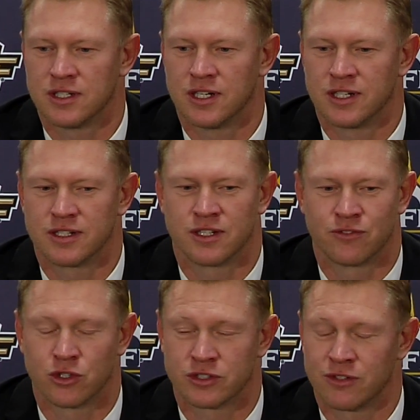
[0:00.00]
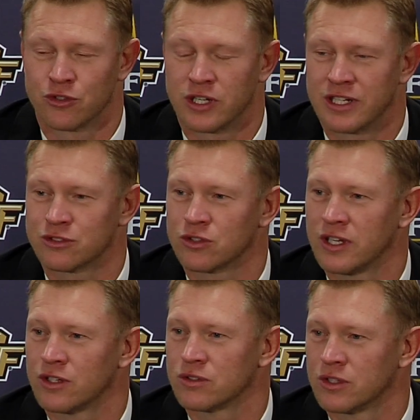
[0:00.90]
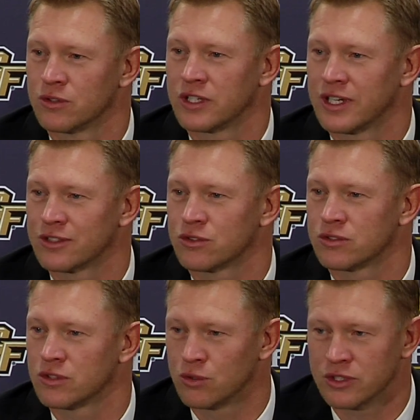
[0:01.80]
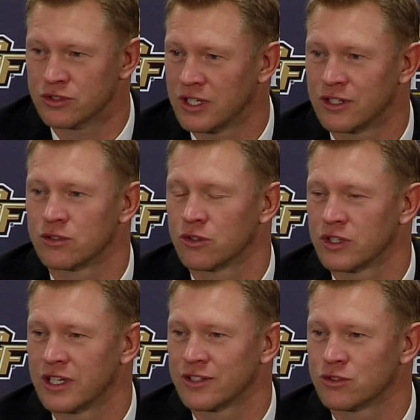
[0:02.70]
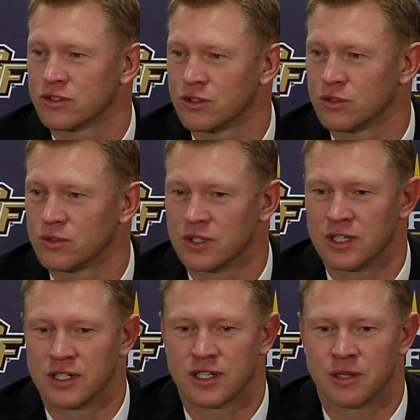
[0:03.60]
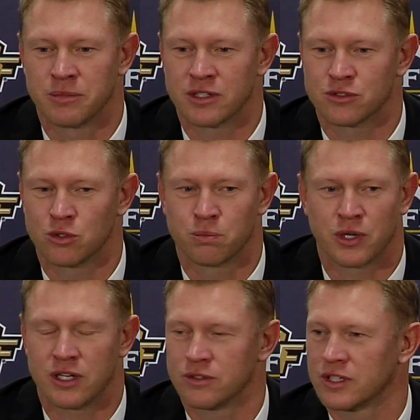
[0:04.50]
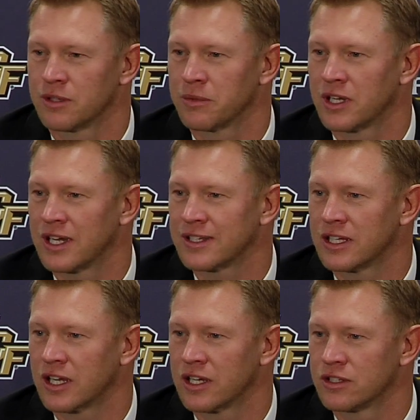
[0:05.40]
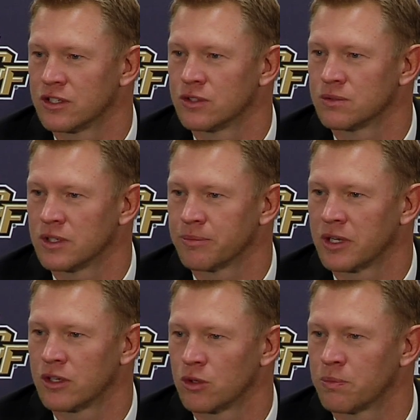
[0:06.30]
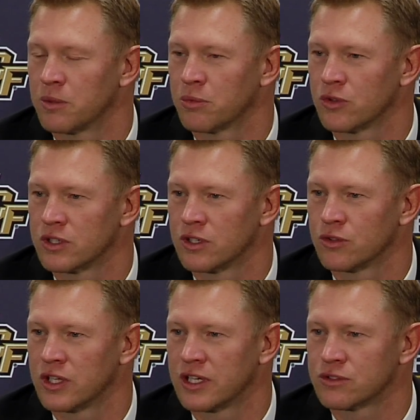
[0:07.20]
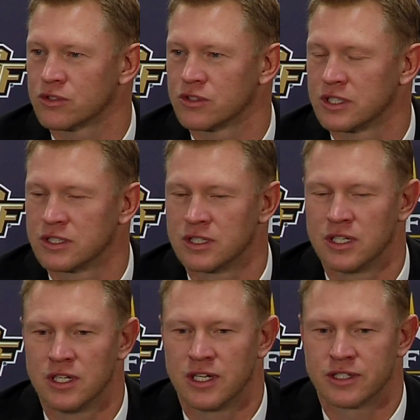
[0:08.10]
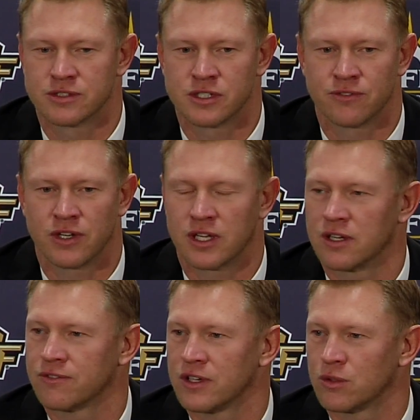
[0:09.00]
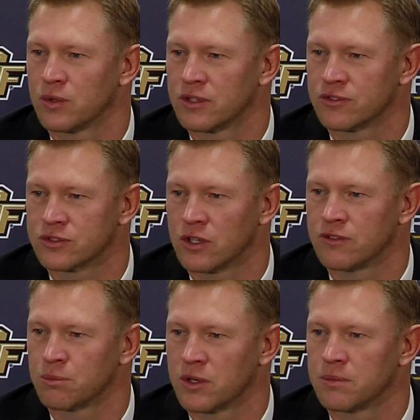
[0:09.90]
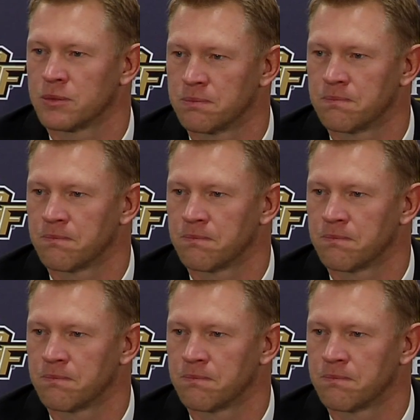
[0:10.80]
If there's ever an answer I don't know the answer to, a question I don't know the answer to, I'm not so proud that I'm going to act like I do. I'm going to go to people that know the answer and see if I can't find a way to solve a problem.